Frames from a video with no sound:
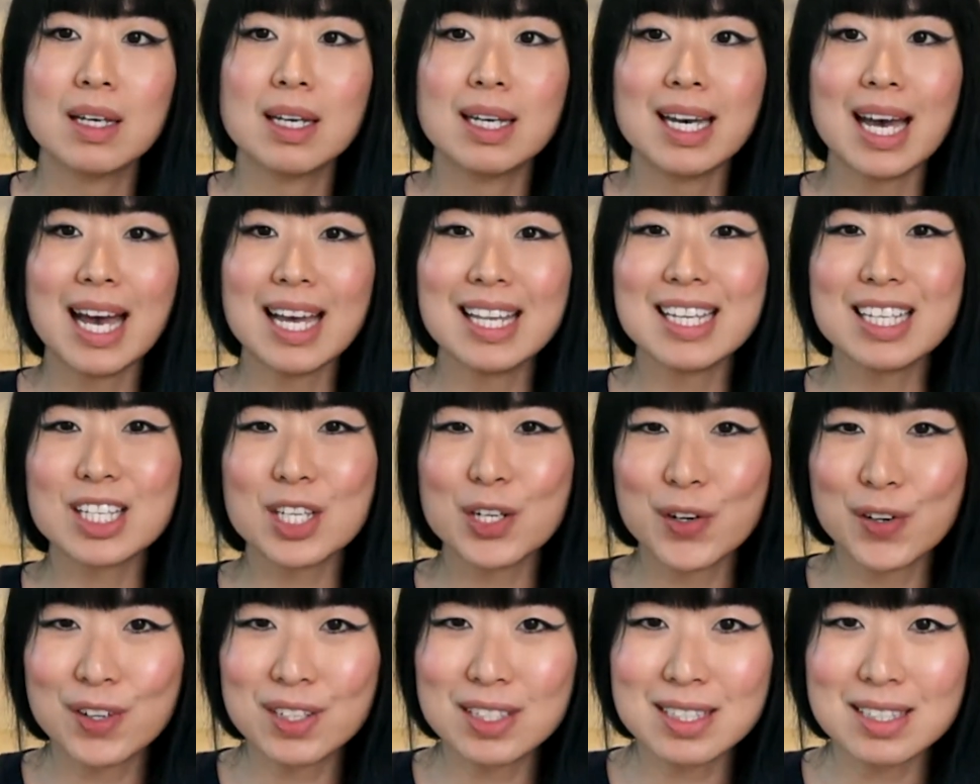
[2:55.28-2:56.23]
And it
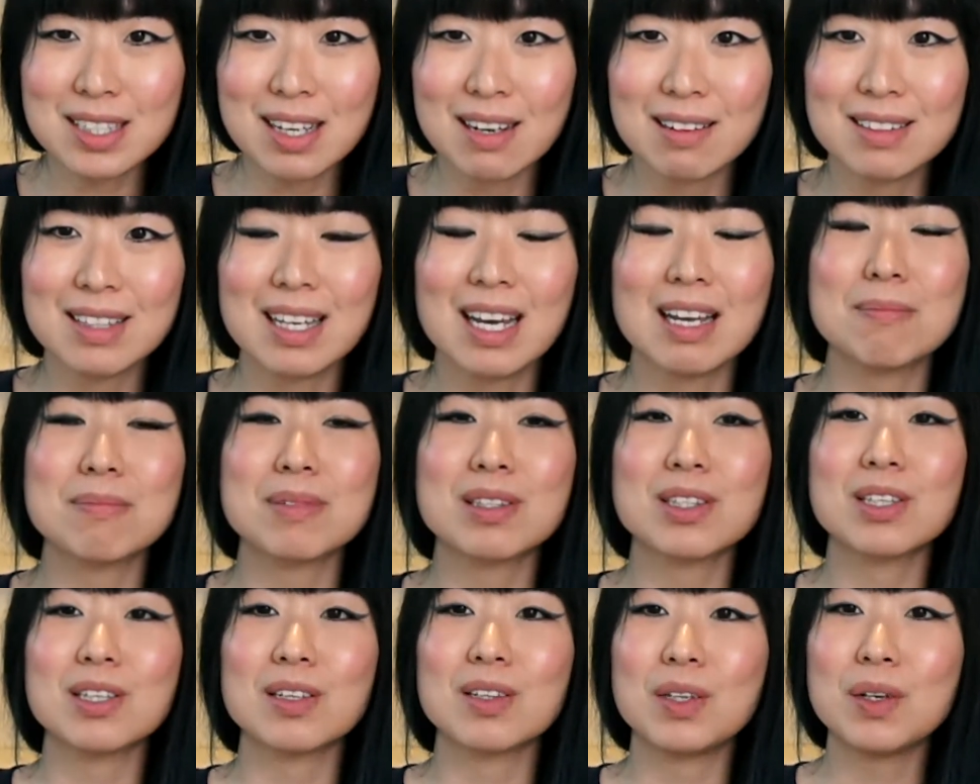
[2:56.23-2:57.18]
turns out that
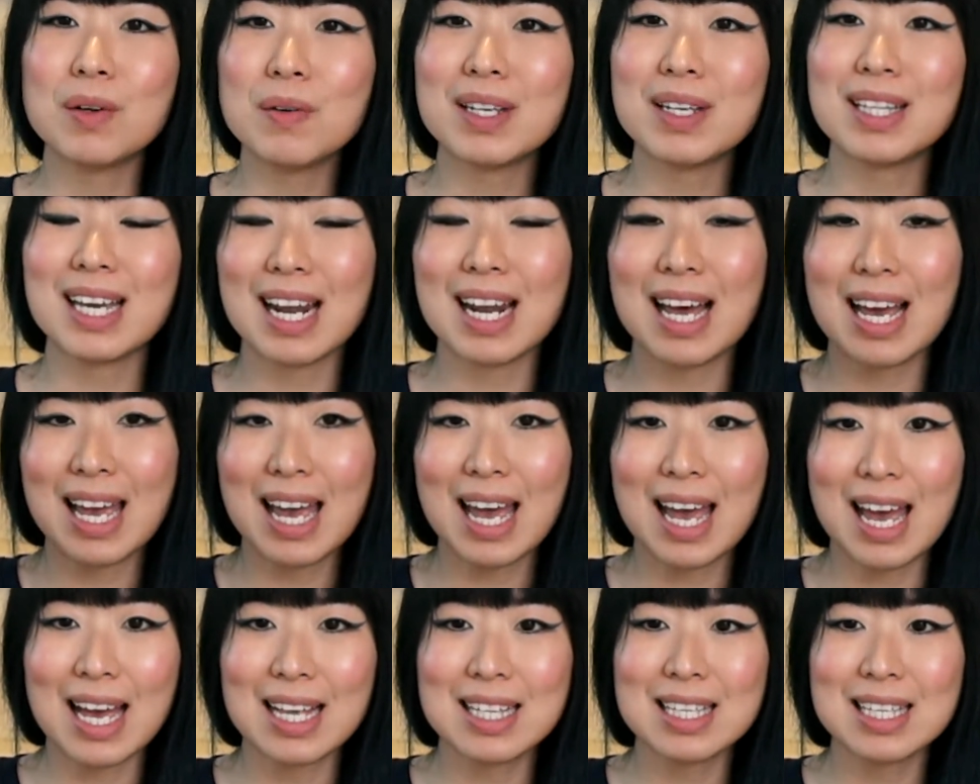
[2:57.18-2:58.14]
the theory that I
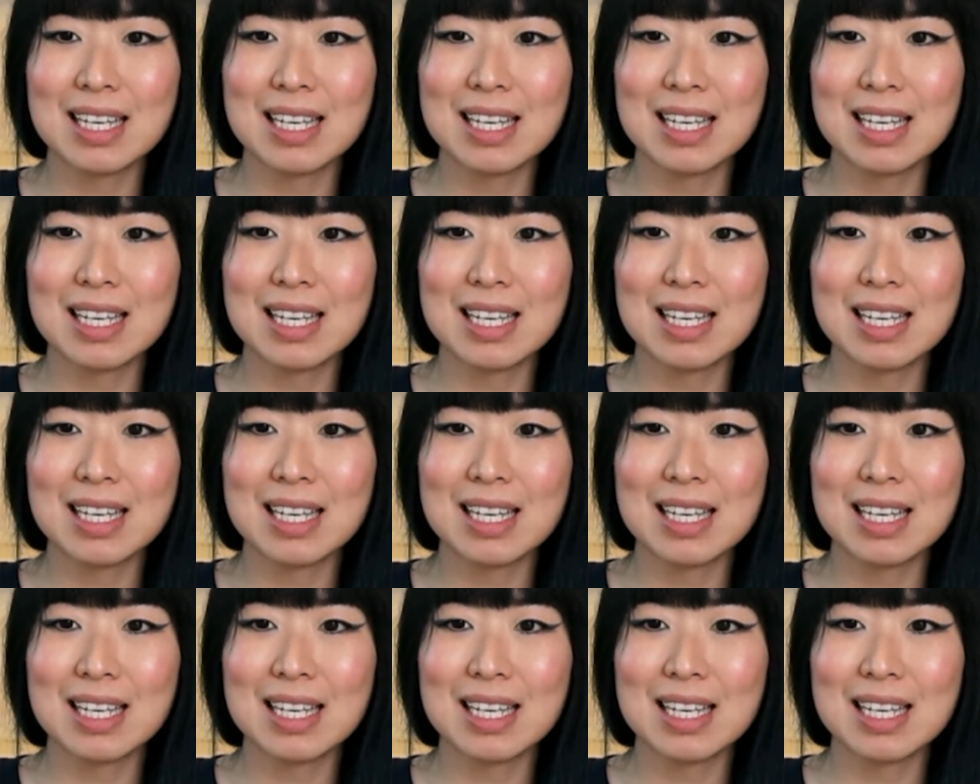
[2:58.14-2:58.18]
had